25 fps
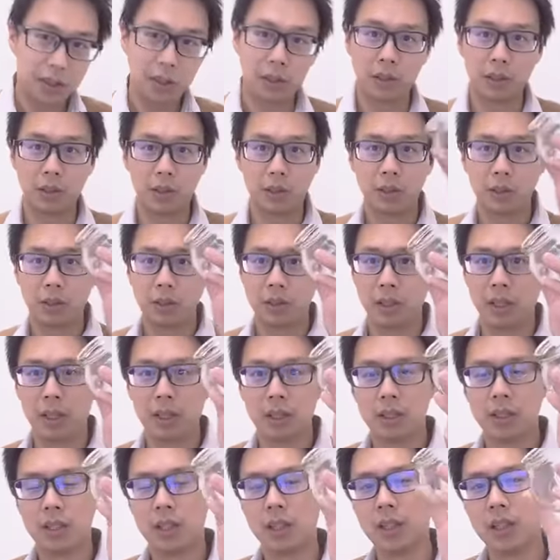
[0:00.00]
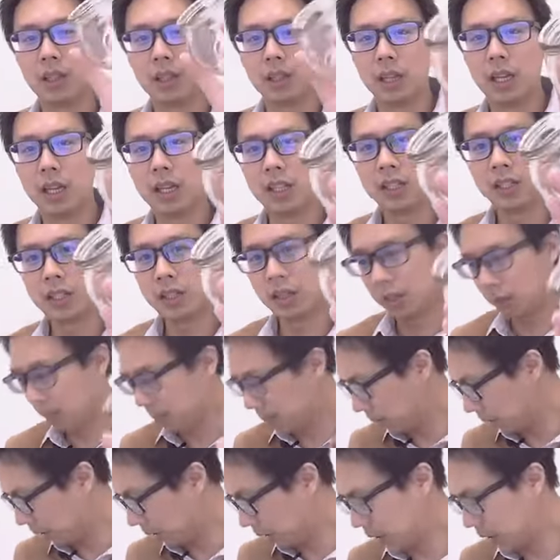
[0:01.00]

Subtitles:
like I said, glass cup.